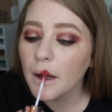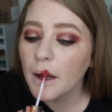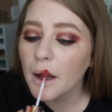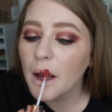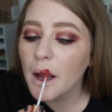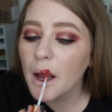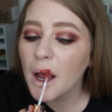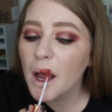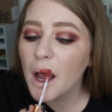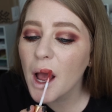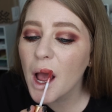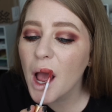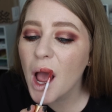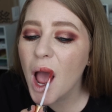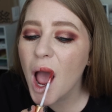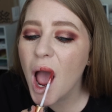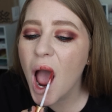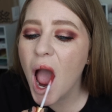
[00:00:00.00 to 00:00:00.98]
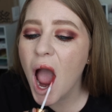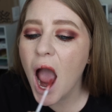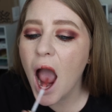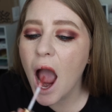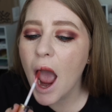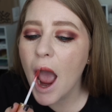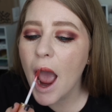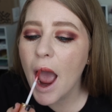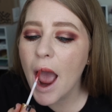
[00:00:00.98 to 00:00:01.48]

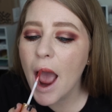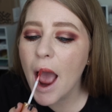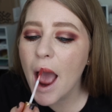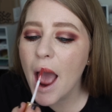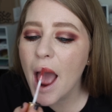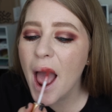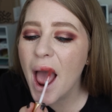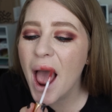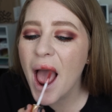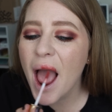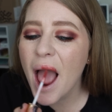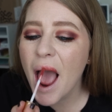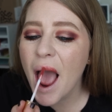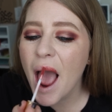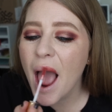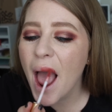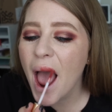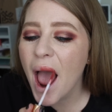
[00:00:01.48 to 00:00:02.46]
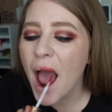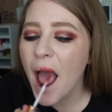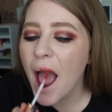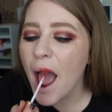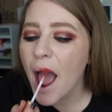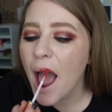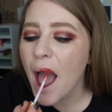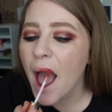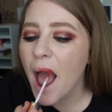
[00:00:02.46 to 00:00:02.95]

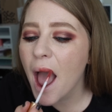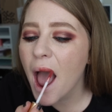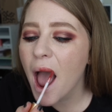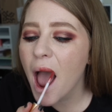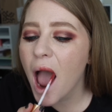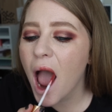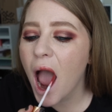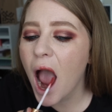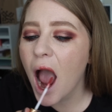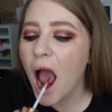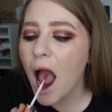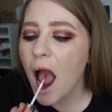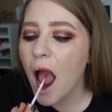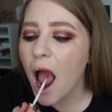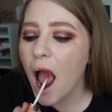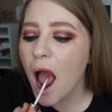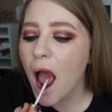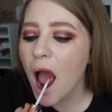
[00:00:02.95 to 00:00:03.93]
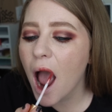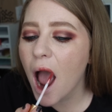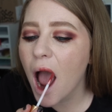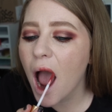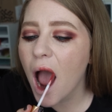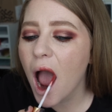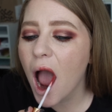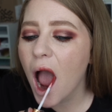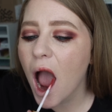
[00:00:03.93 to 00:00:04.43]

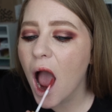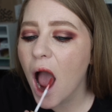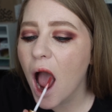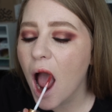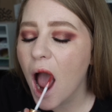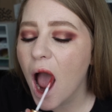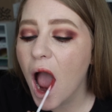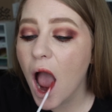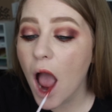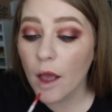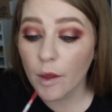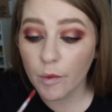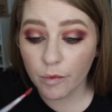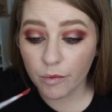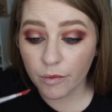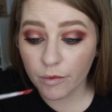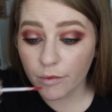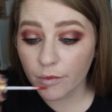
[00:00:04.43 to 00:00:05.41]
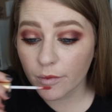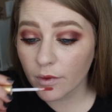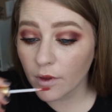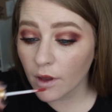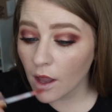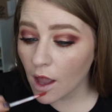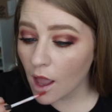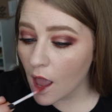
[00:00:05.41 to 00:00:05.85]
No one is speaking in this clip.